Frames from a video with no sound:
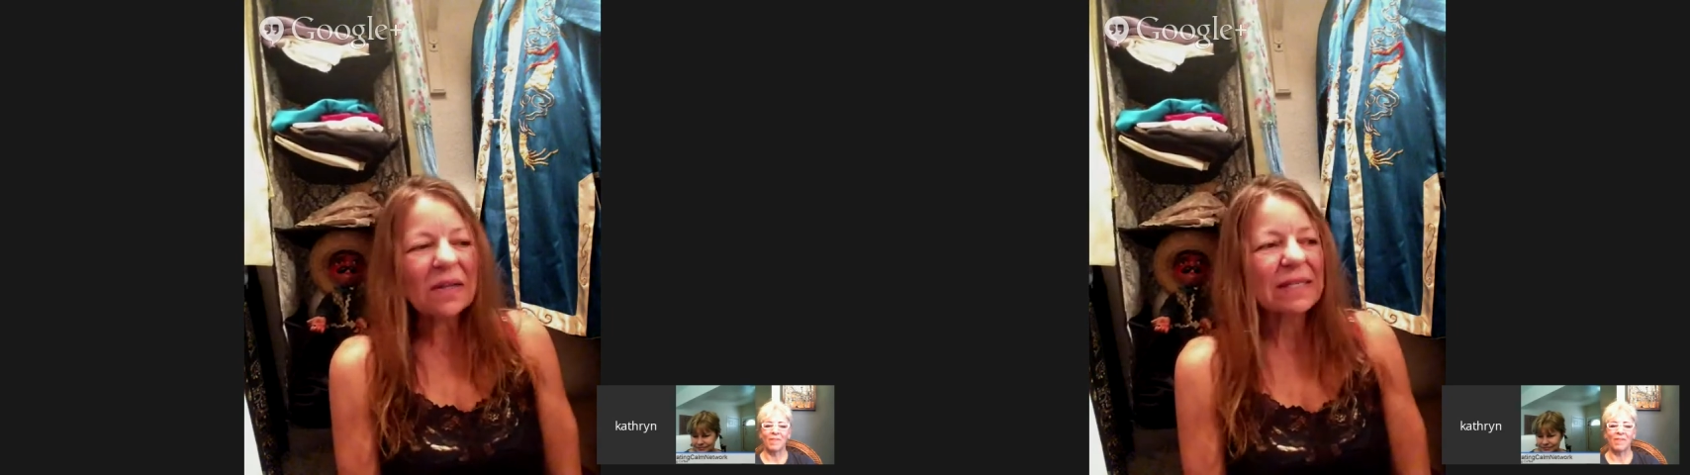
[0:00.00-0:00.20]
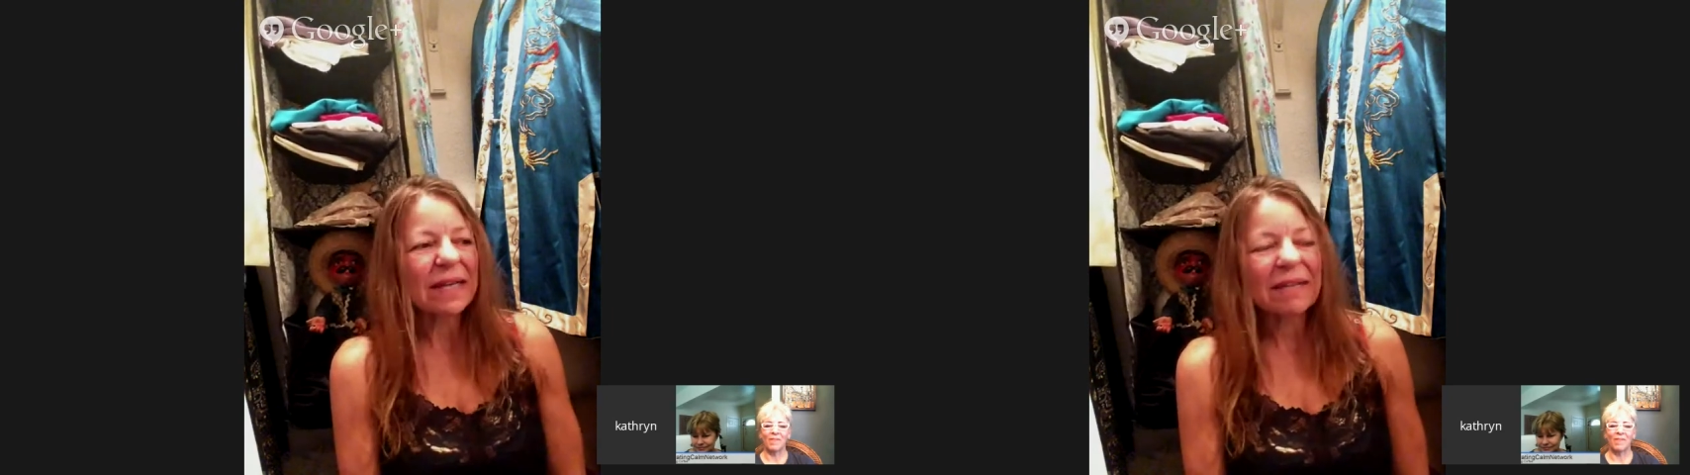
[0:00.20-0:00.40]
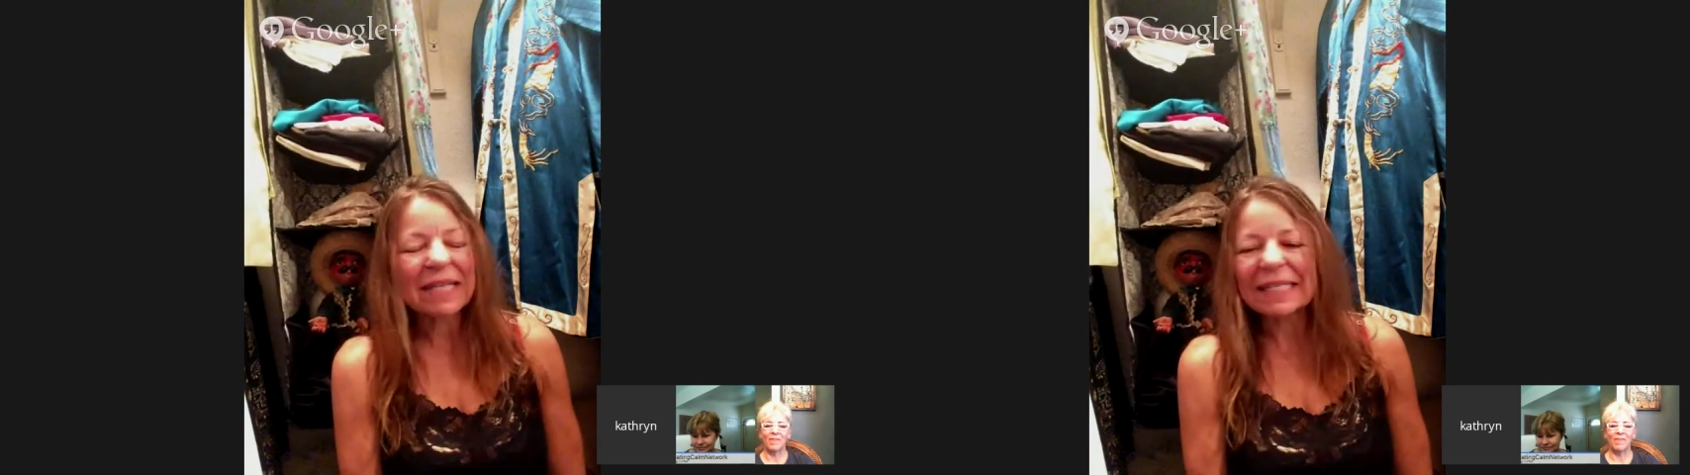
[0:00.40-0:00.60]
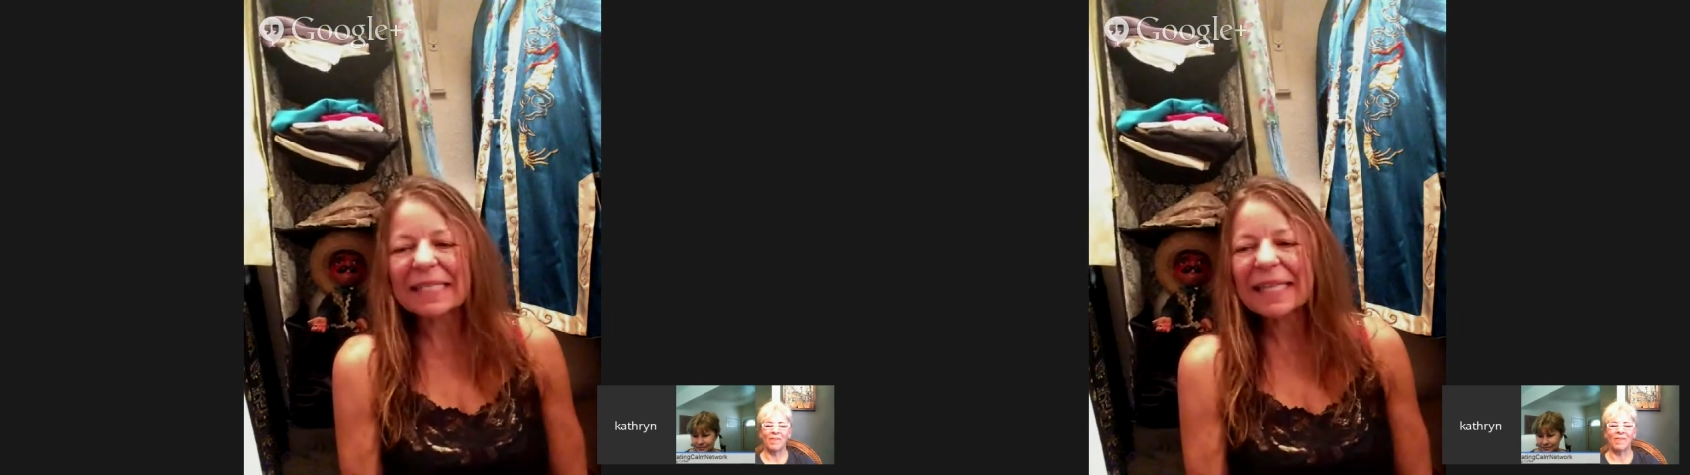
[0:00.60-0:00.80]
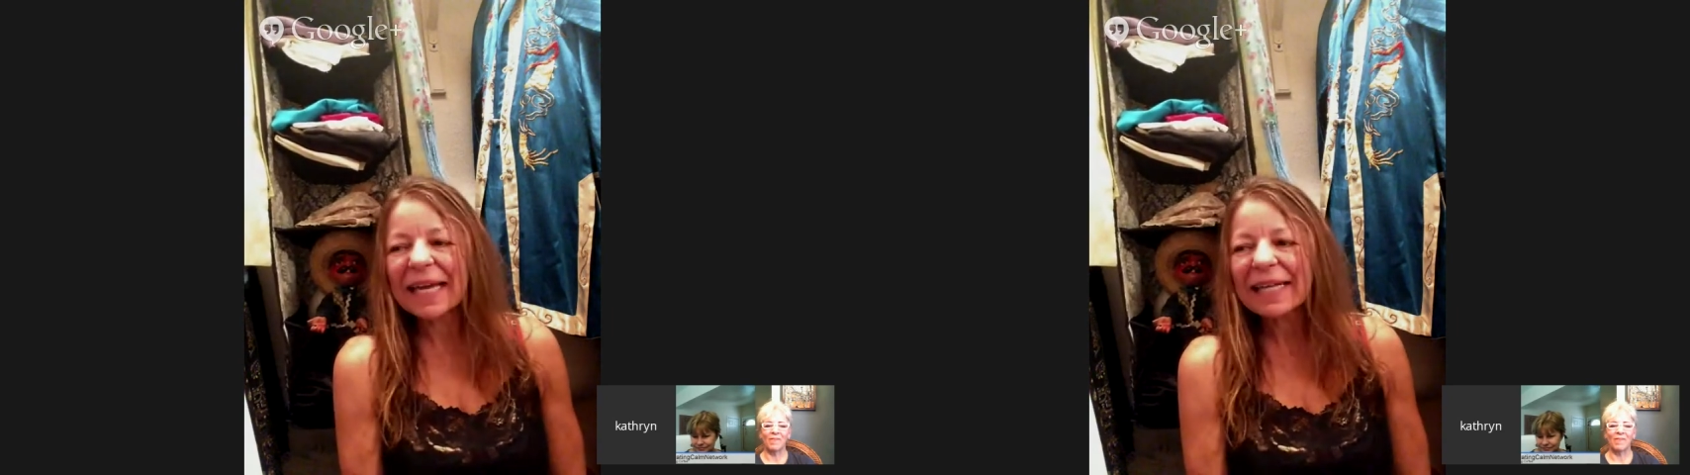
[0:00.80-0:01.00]
It's got lots of
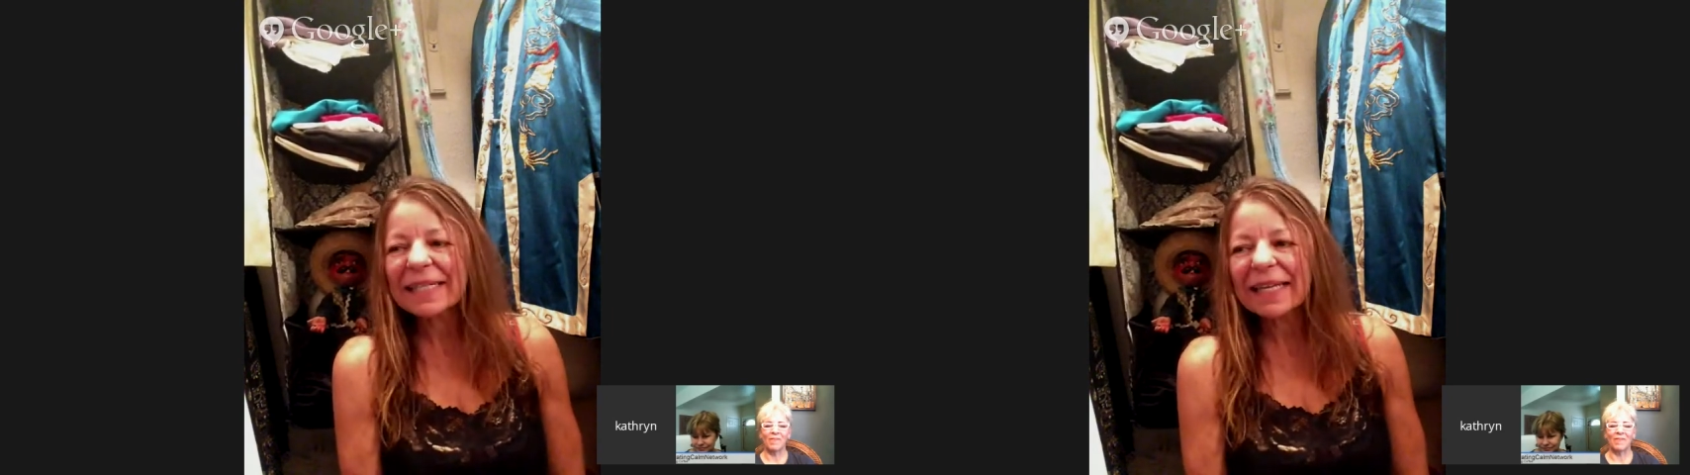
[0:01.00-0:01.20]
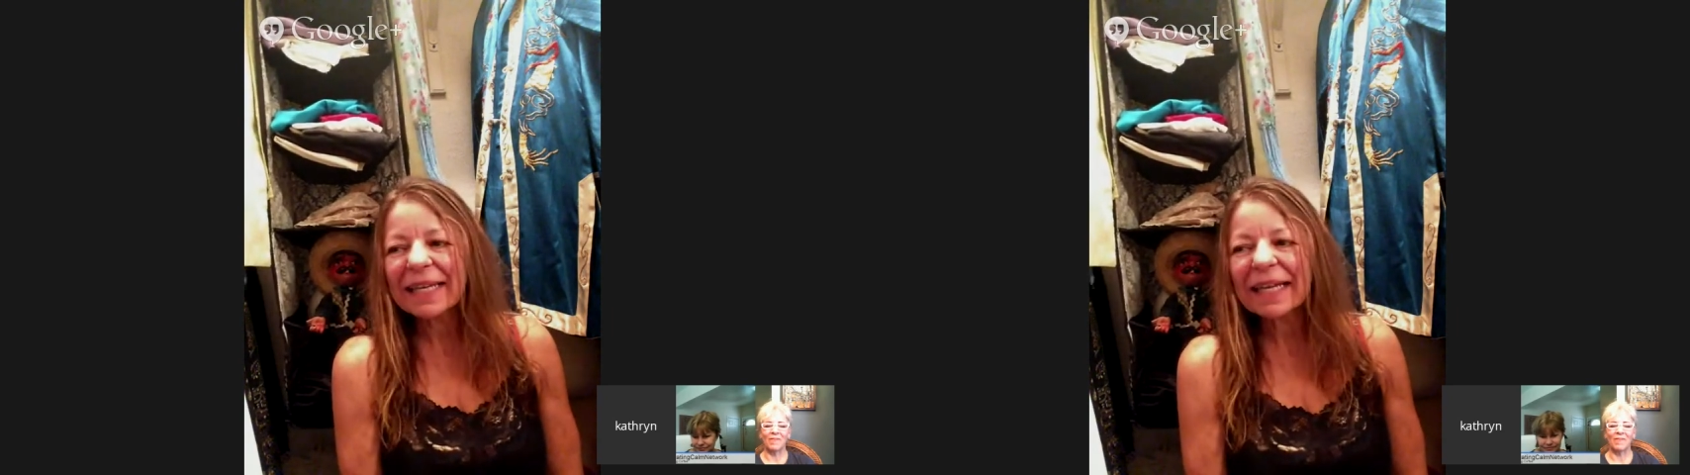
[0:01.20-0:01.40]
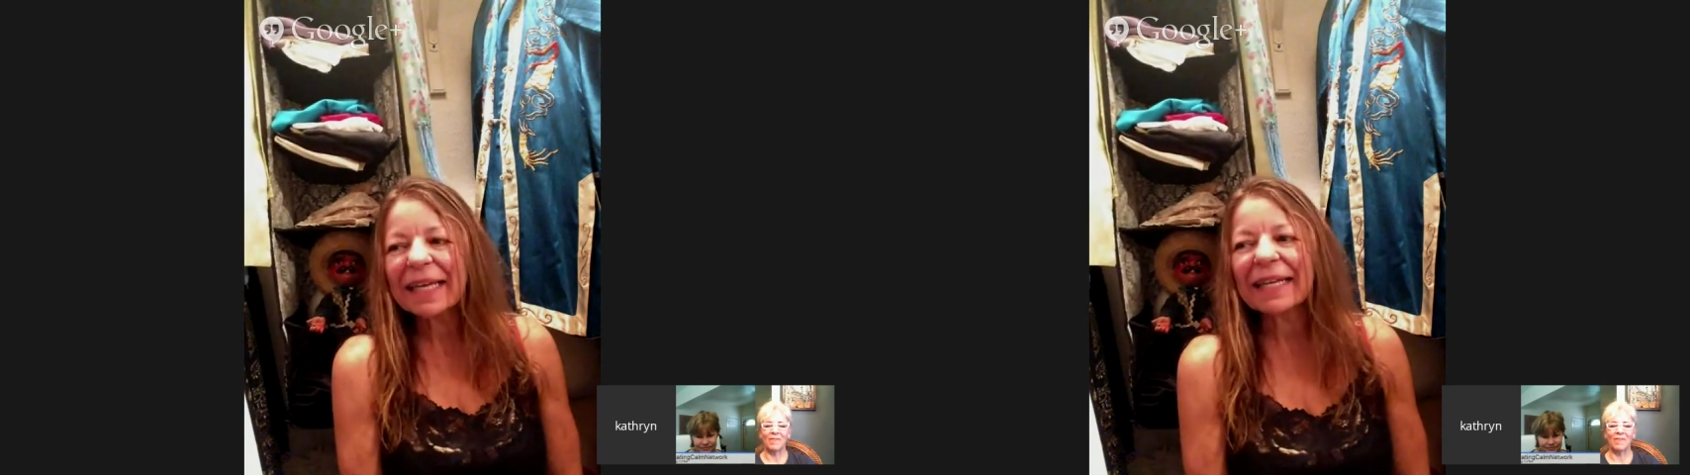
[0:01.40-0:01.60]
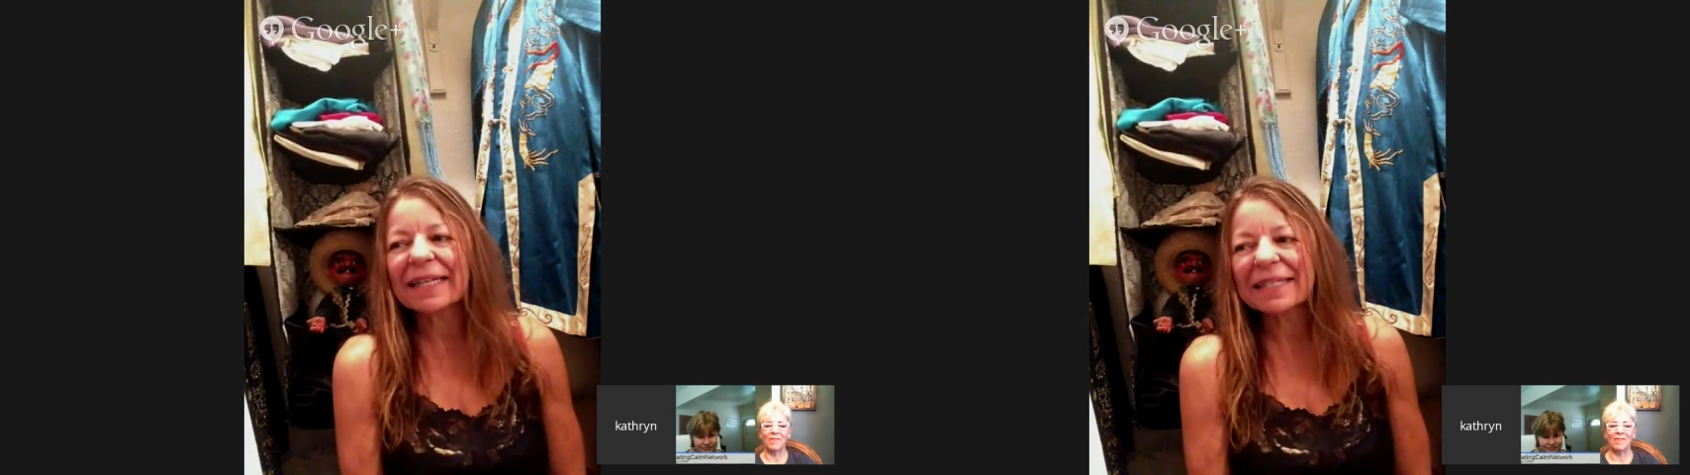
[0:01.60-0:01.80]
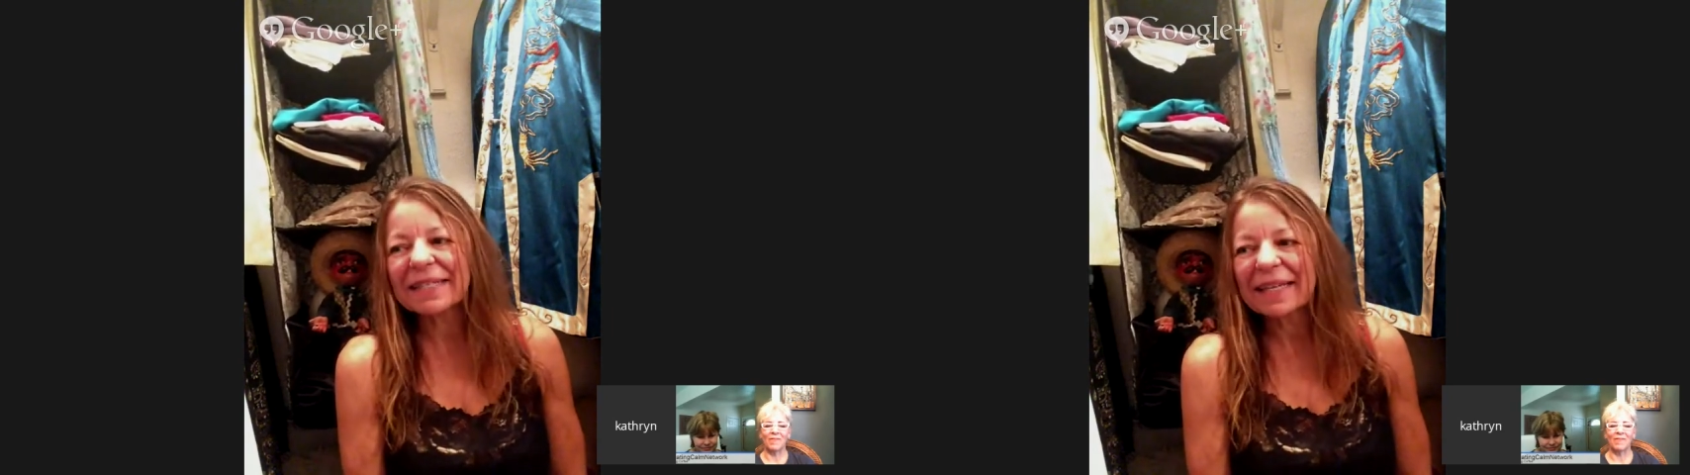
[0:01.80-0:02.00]
sex in it.